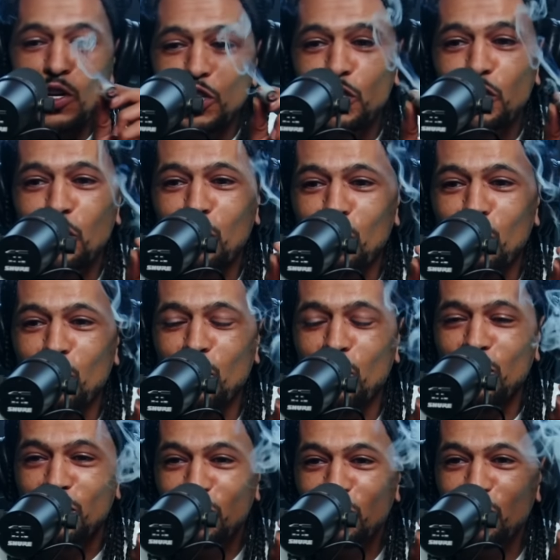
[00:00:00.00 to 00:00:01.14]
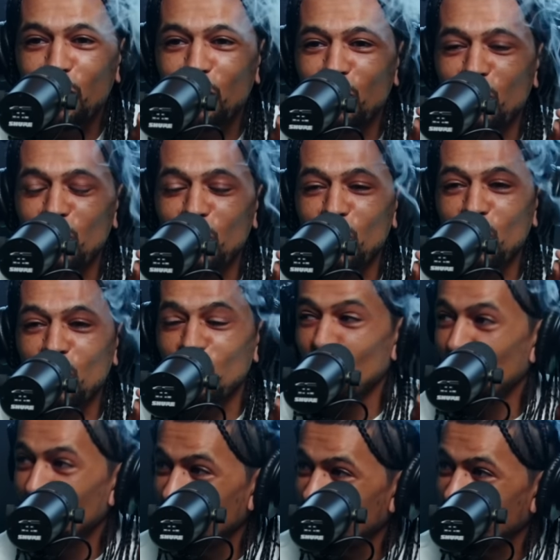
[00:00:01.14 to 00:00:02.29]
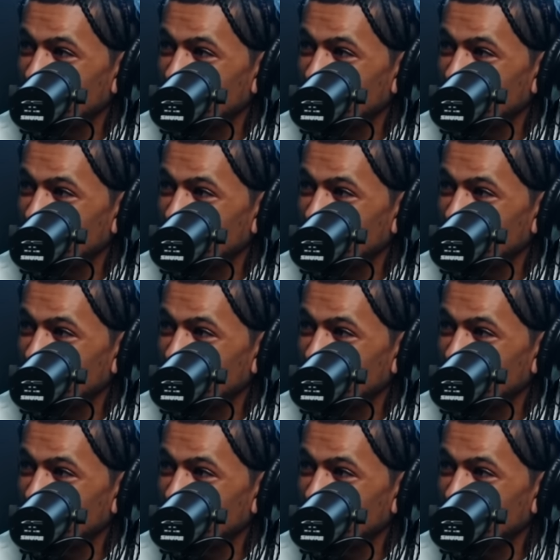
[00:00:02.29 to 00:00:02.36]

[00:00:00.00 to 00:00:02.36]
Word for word: Sure, sure. Oh, he